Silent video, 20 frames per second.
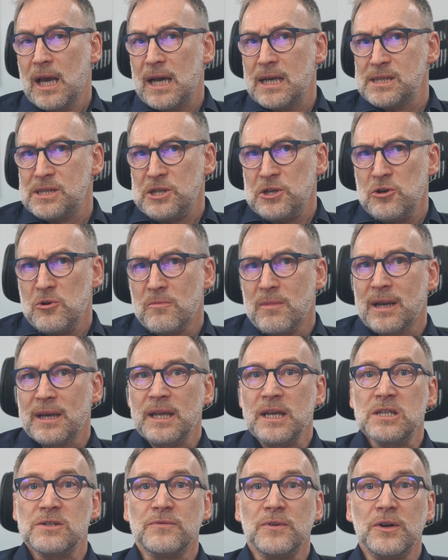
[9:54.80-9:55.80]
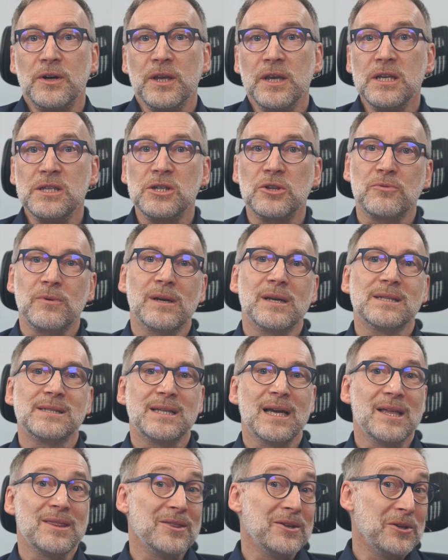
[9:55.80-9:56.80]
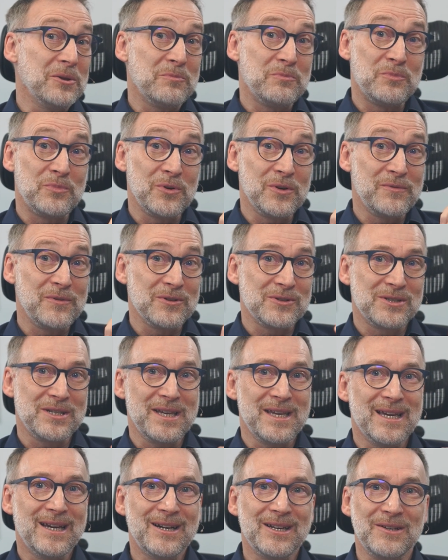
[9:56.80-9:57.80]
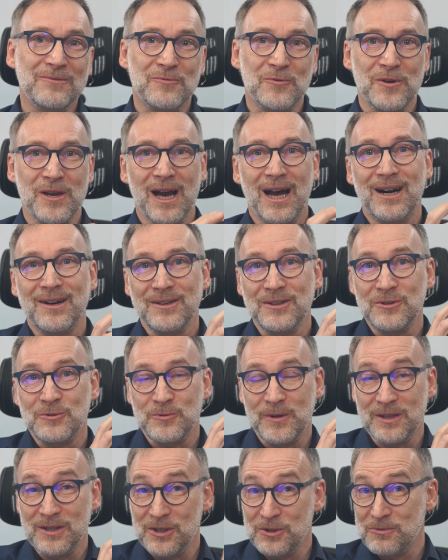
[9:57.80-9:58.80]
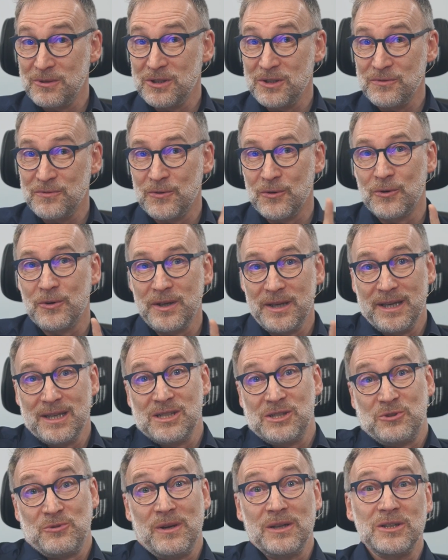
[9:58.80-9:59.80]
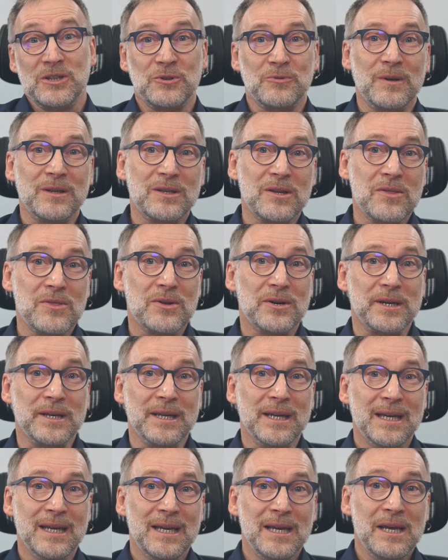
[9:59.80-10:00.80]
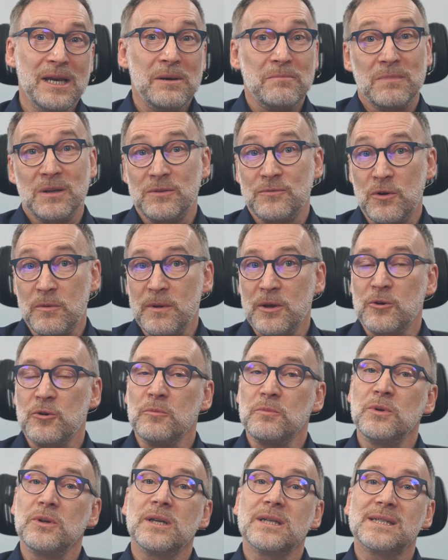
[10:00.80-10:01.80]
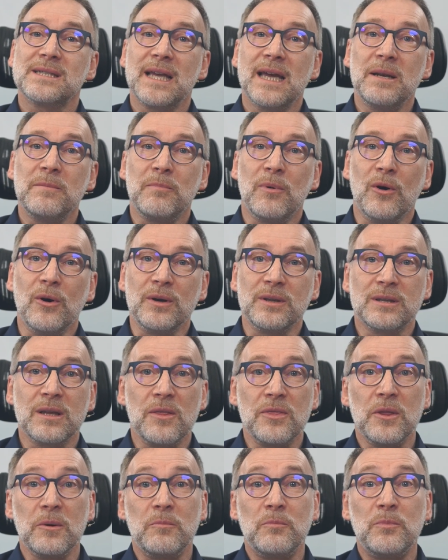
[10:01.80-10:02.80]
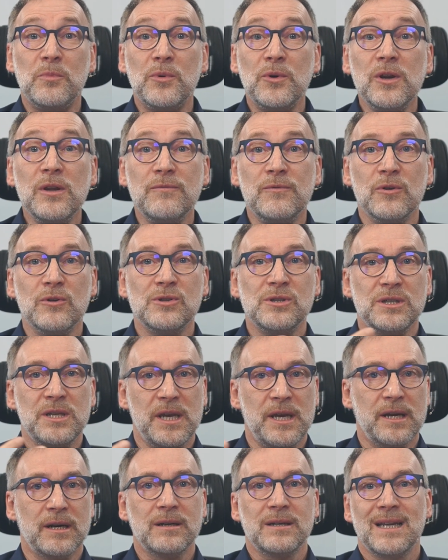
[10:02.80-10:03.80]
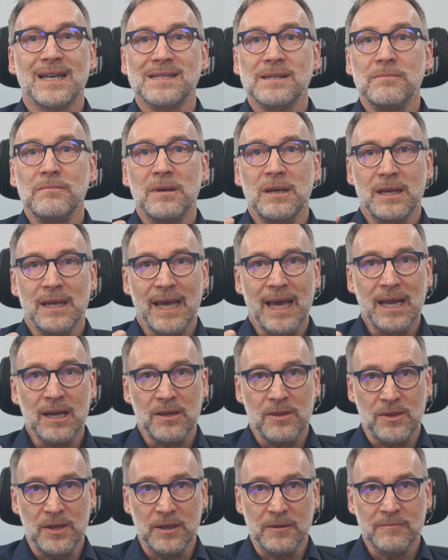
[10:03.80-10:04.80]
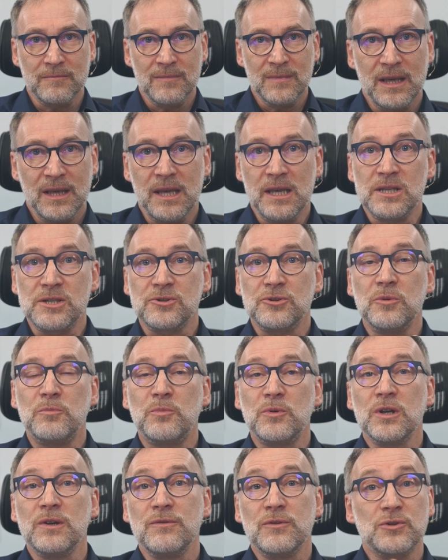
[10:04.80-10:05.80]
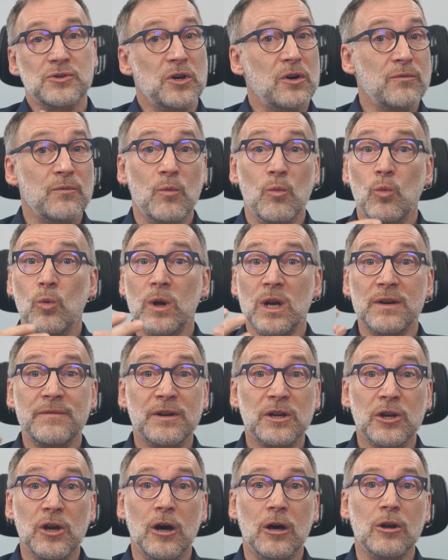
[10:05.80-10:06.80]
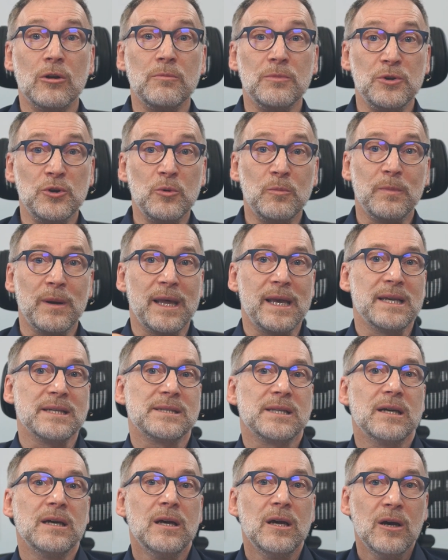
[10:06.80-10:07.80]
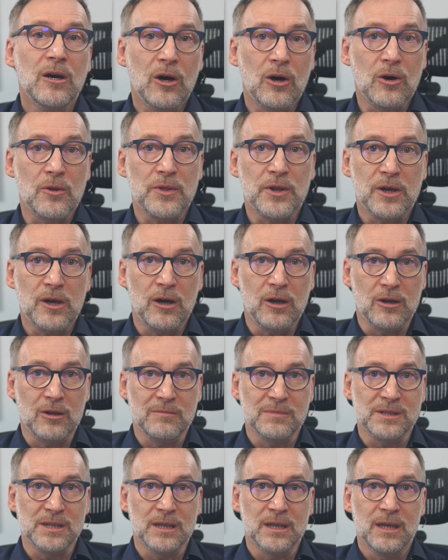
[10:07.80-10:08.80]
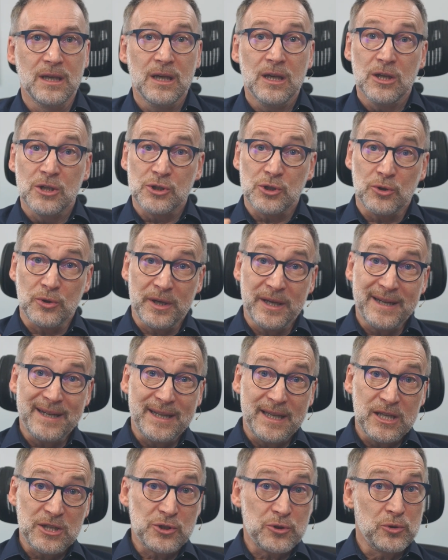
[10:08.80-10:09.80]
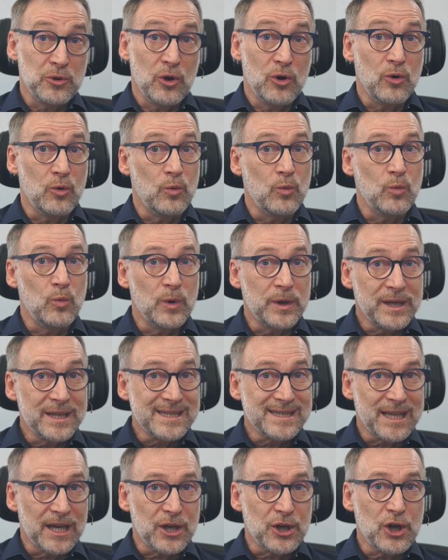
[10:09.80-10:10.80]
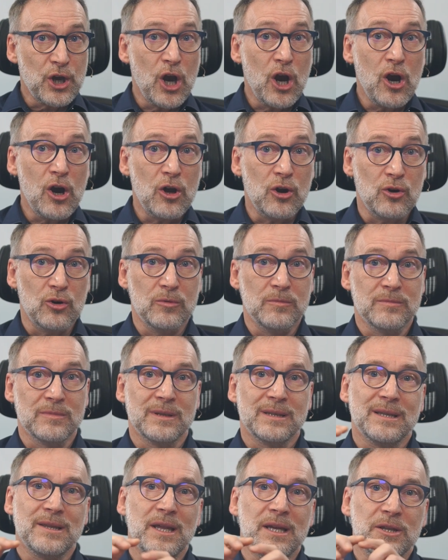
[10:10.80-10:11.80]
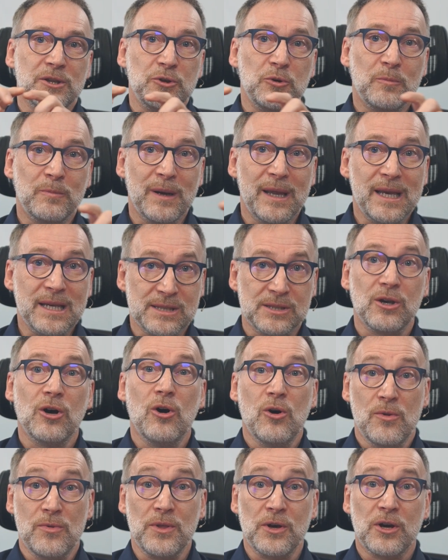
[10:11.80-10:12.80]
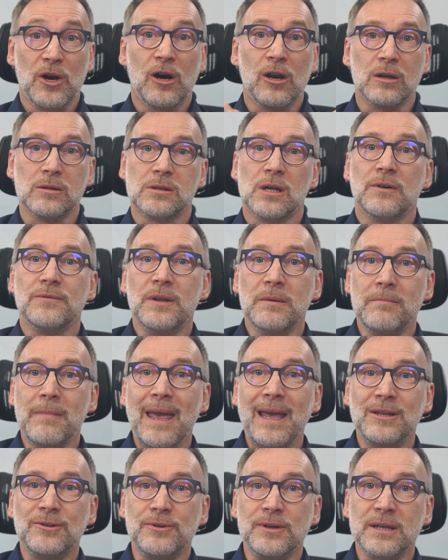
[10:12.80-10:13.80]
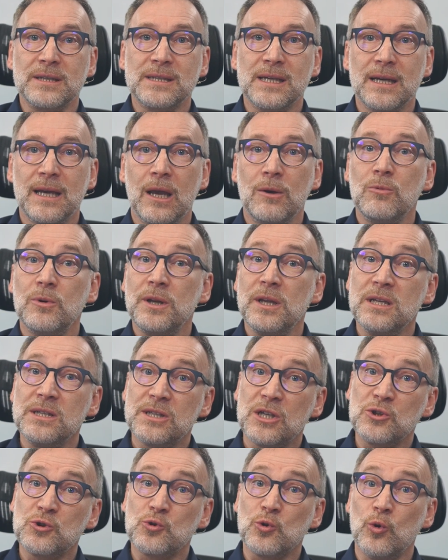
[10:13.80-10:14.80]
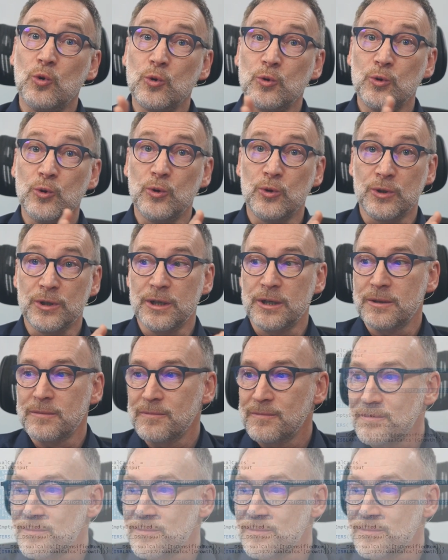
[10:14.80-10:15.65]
As human, it's very easy to understand that the previous year, if we are in 2024, is 2023. But from a computer standpoint, the previous year doesn't mean anything. It's the previous of whatever column you placed on the columns. So it needs to know what is the column that you placed on the columns of the matrix and what is the sort order.